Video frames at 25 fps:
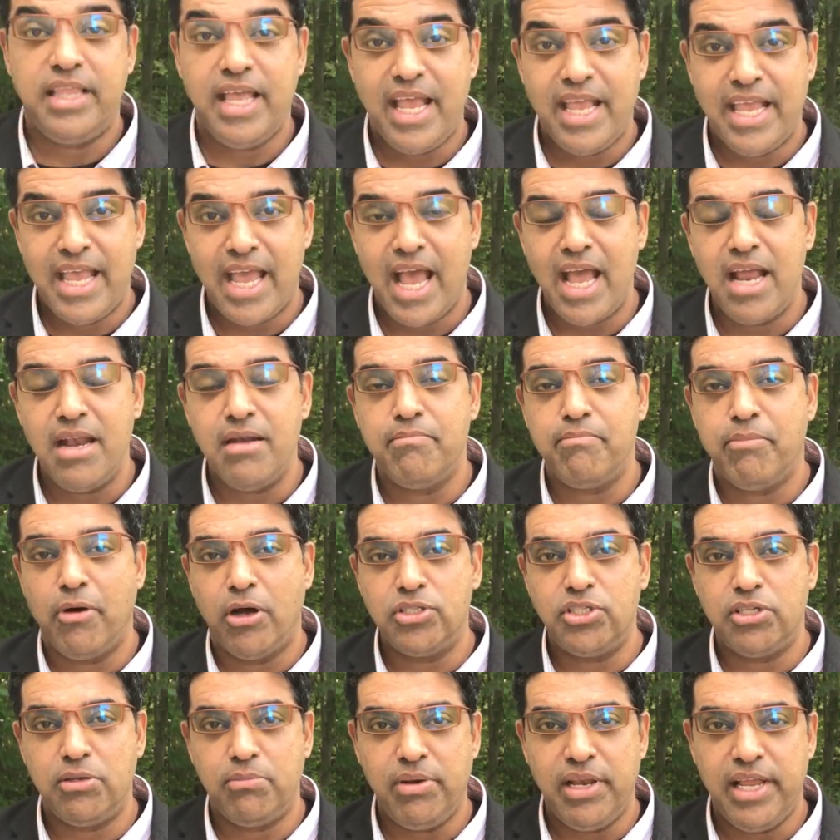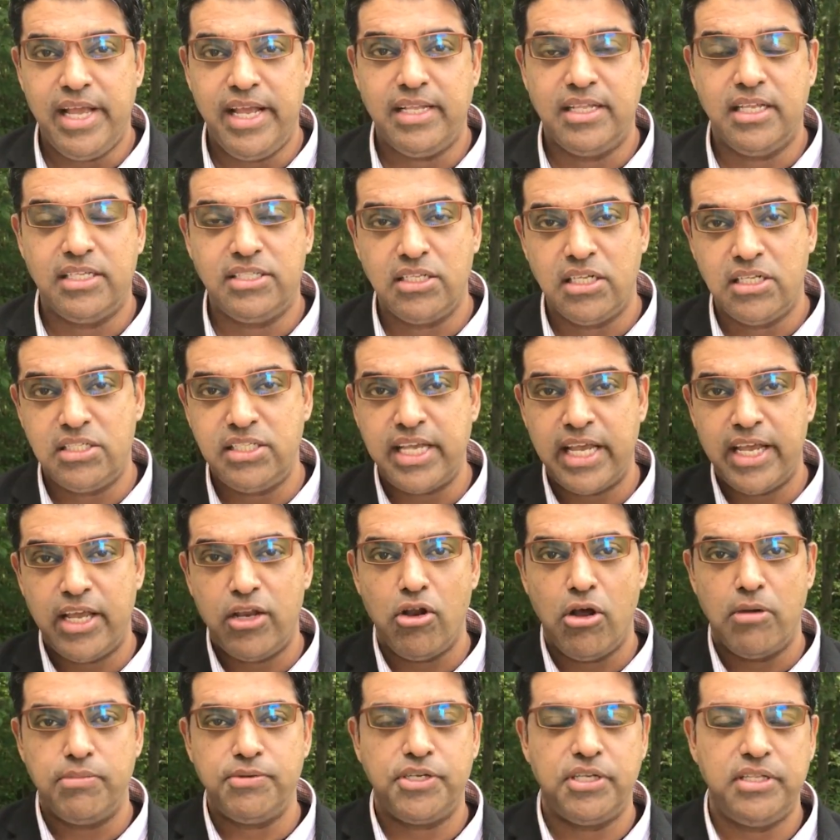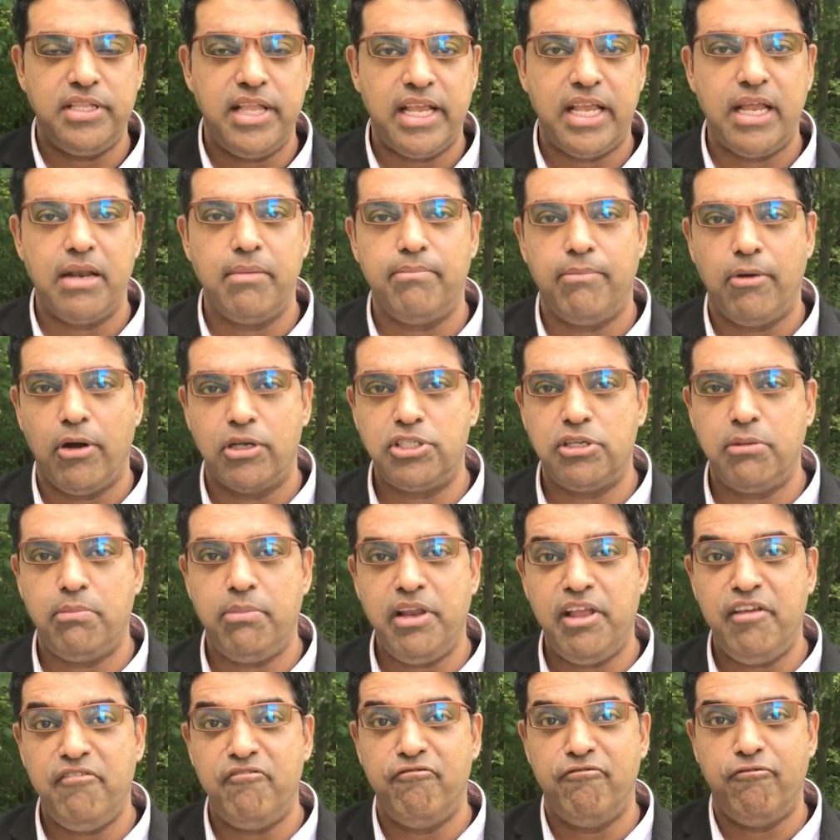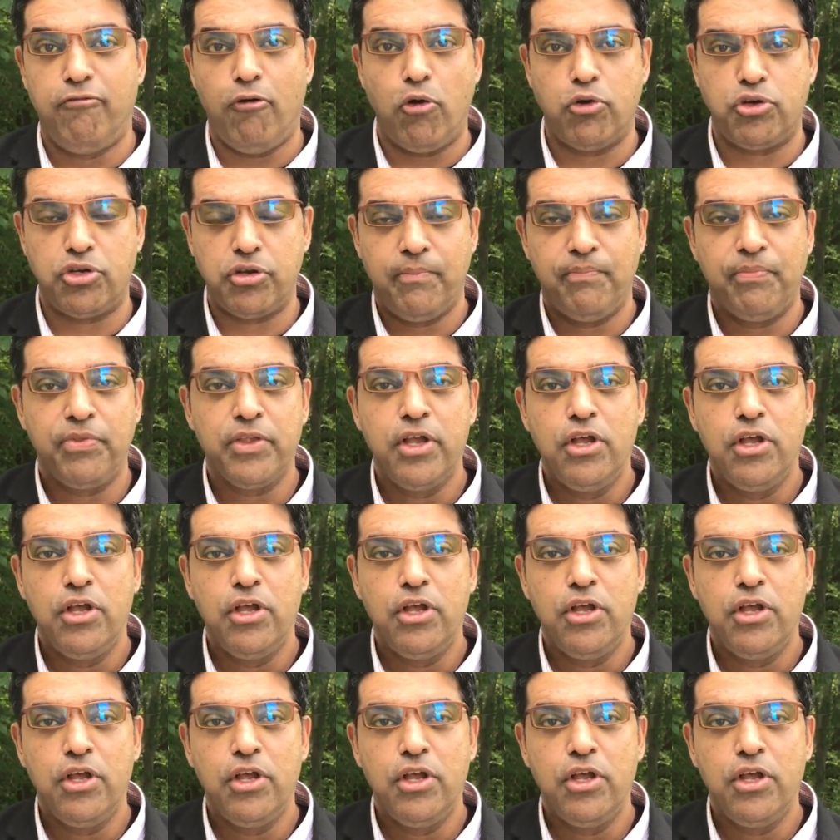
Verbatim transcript: They can possibly, this is the second option, they can possibly vote